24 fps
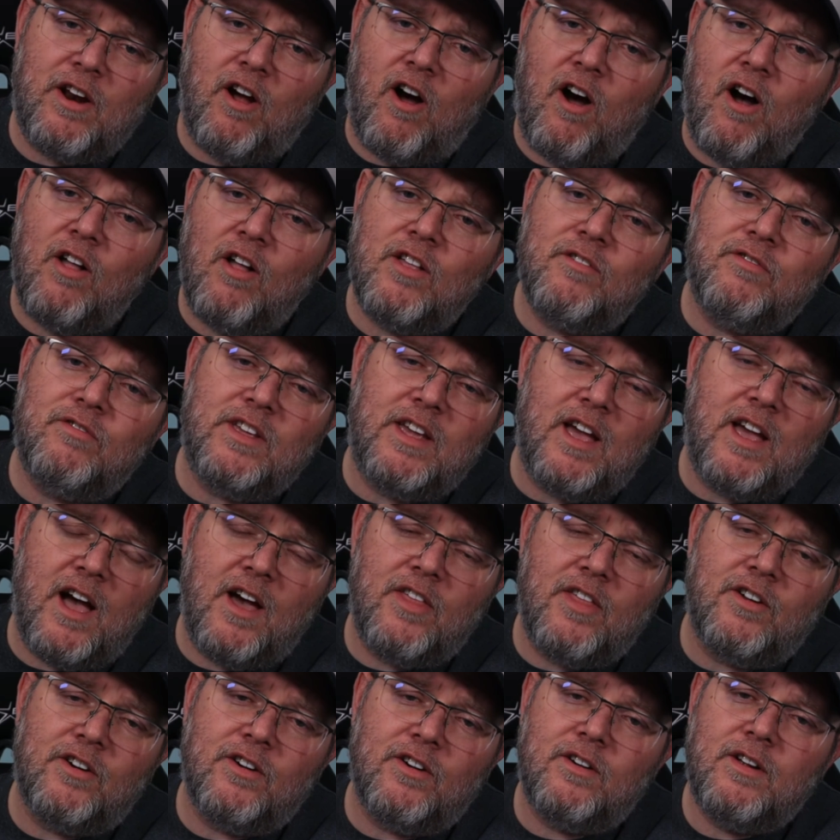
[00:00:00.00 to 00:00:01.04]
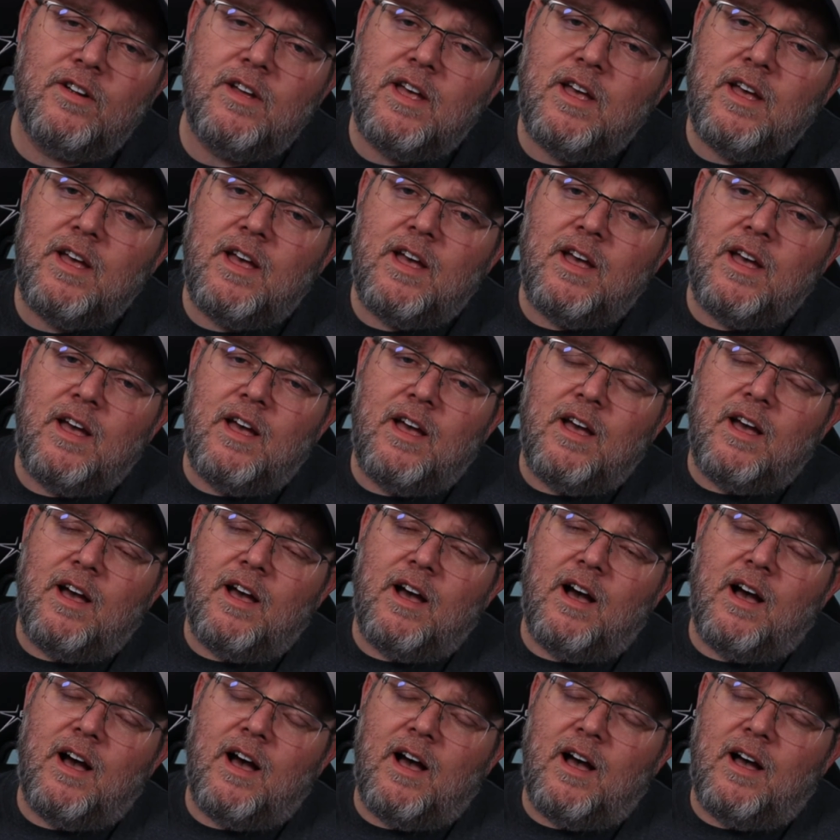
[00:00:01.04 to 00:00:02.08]
all of the other
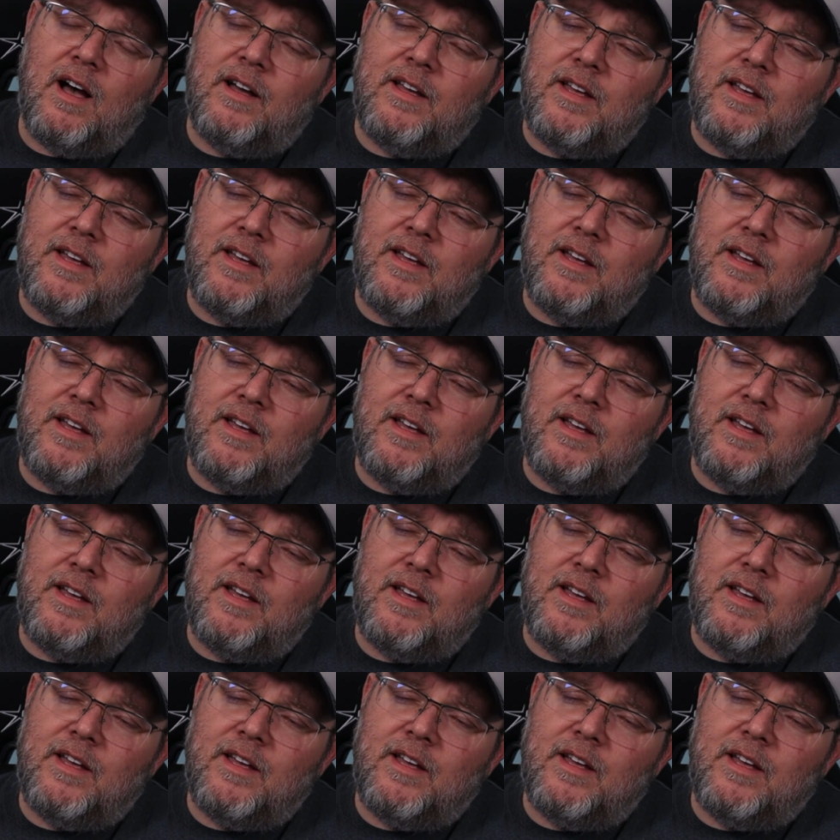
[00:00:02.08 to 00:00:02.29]
uh,